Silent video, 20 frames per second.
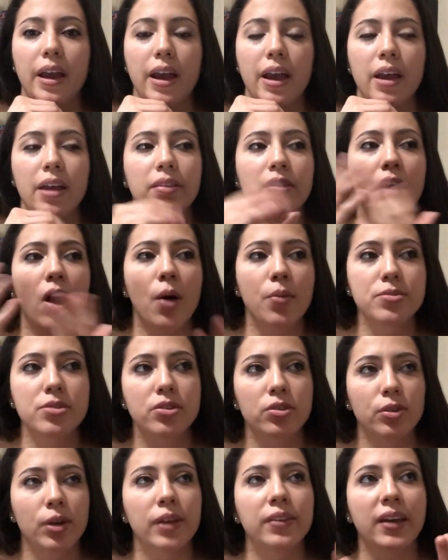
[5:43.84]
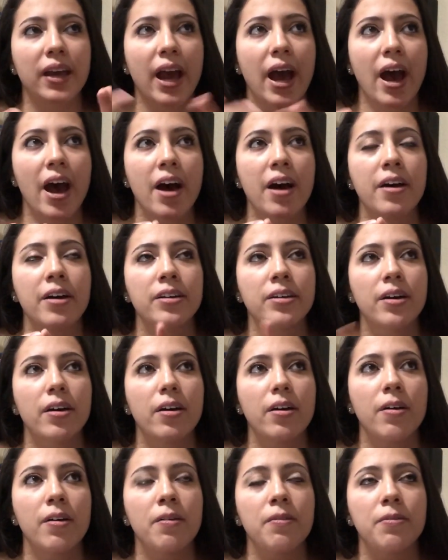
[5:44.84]
and the obstacle that they had
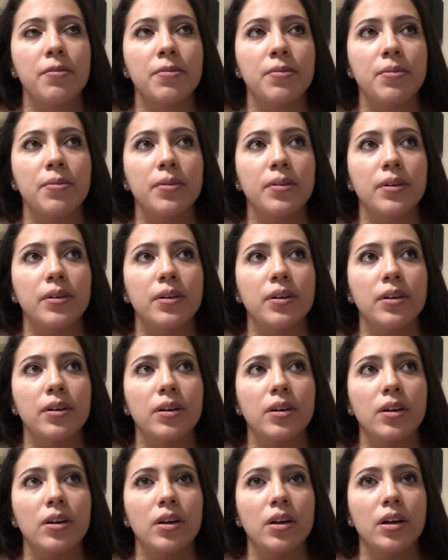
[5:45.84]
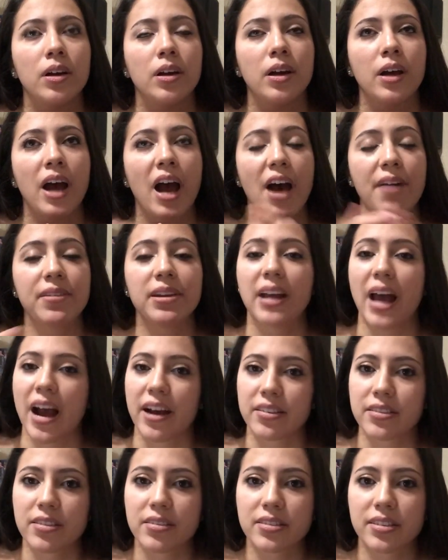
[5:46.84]
of having
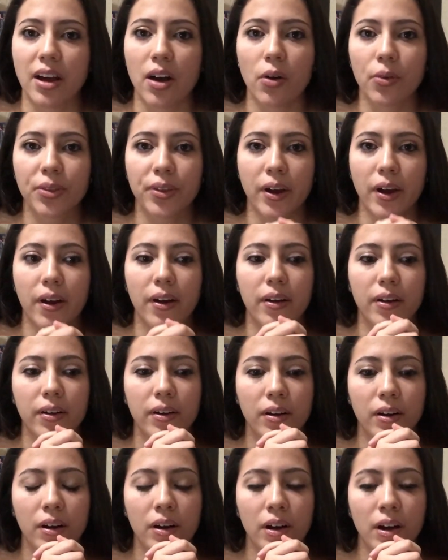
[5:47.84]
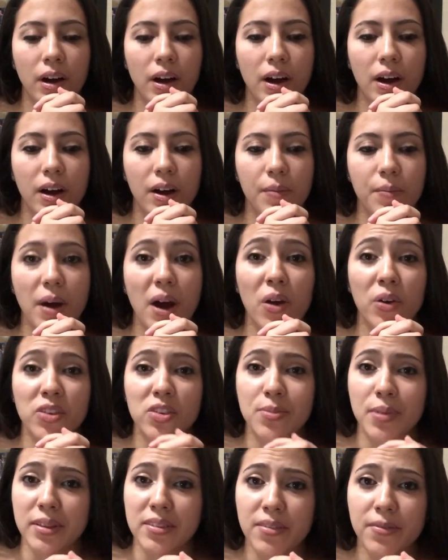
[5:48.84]
access to healthcare, how
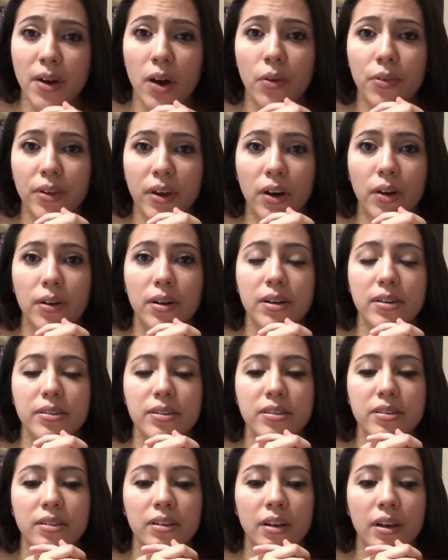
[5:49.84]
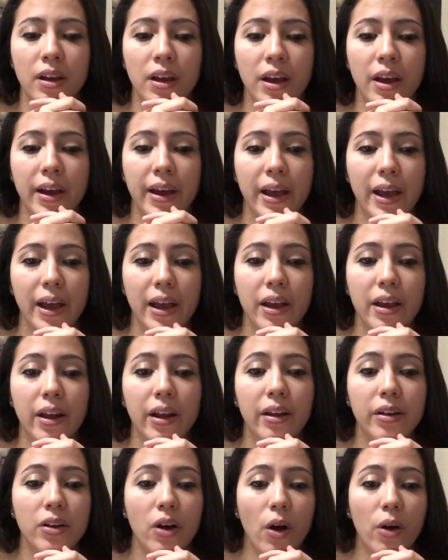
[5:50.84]
expensive healthcare is,
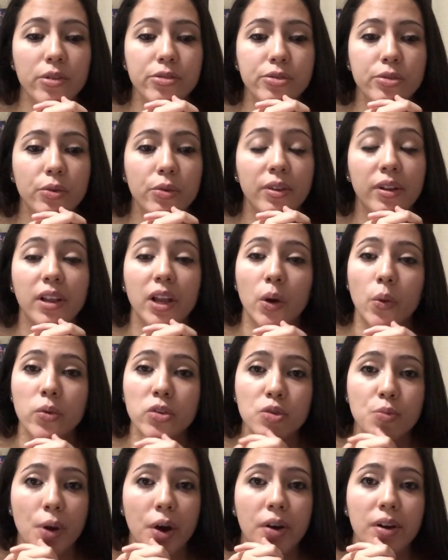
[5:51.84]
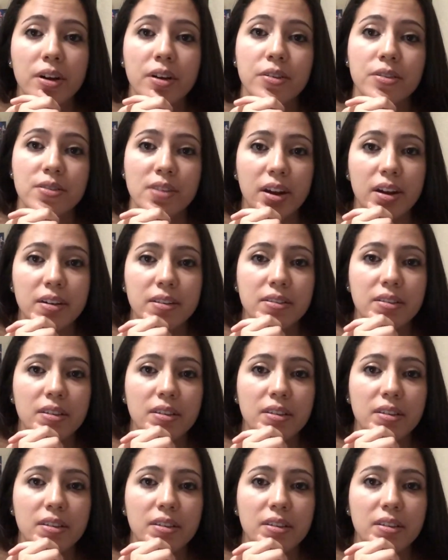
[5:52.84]
and also the language barriers that